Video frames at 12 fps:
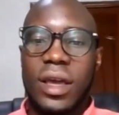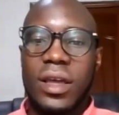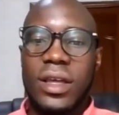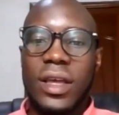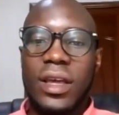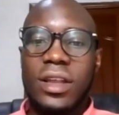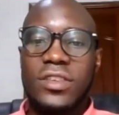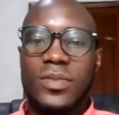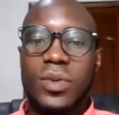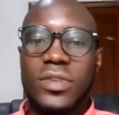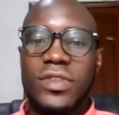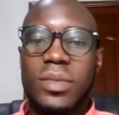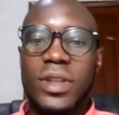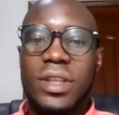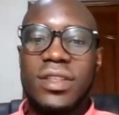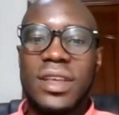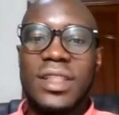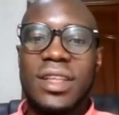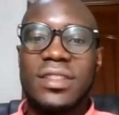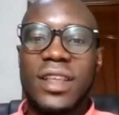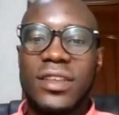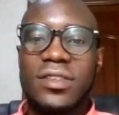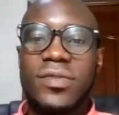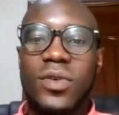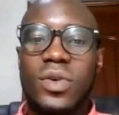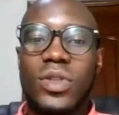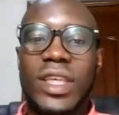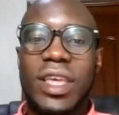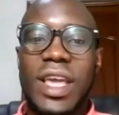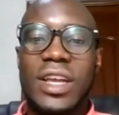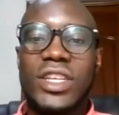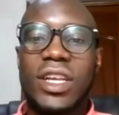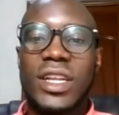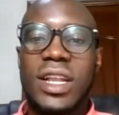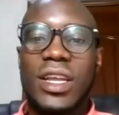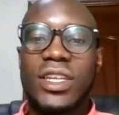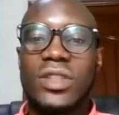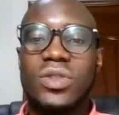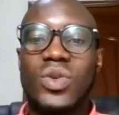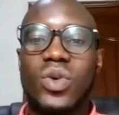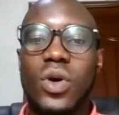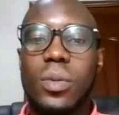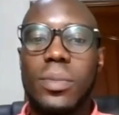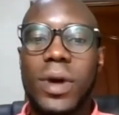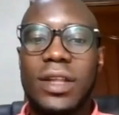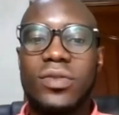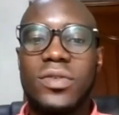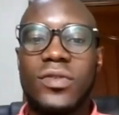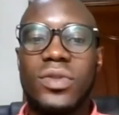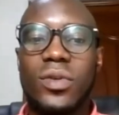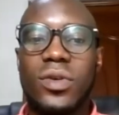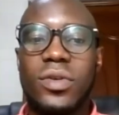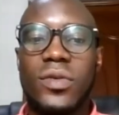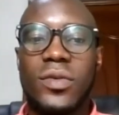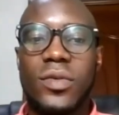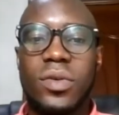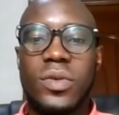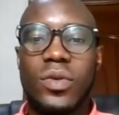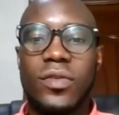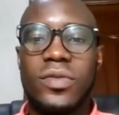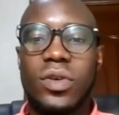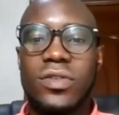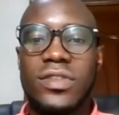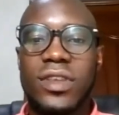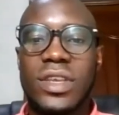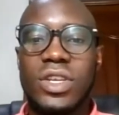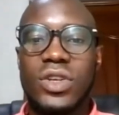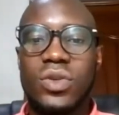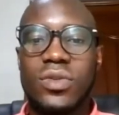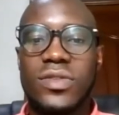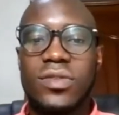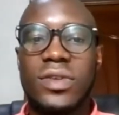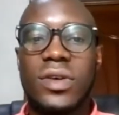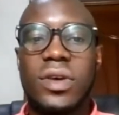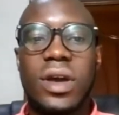a responsibility and the task for the young generation to combat with those issues,